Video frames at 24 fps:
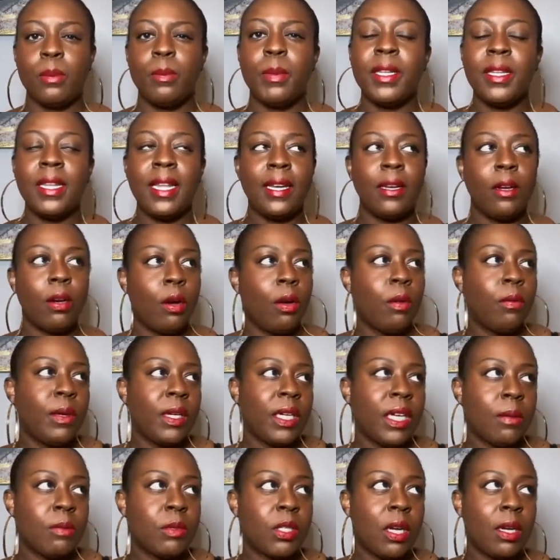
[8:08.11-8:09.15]
But like all we
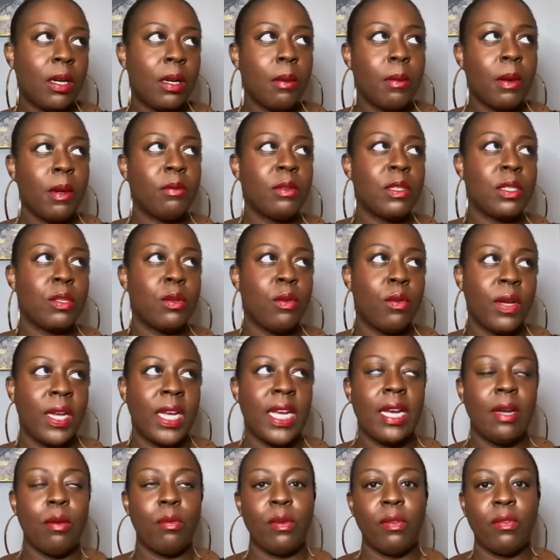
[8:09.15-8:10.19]
kept talking about was
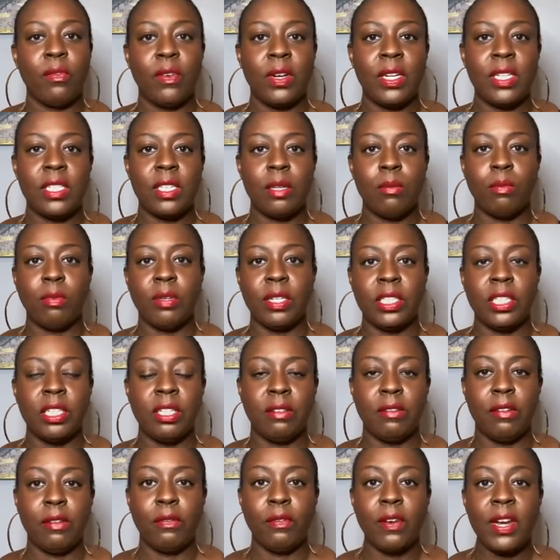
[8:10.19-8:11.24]
going out with friends and brunching
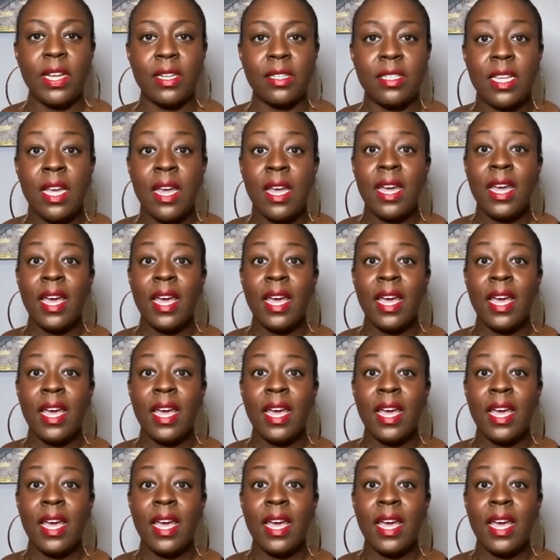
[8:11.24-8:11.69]
with friends.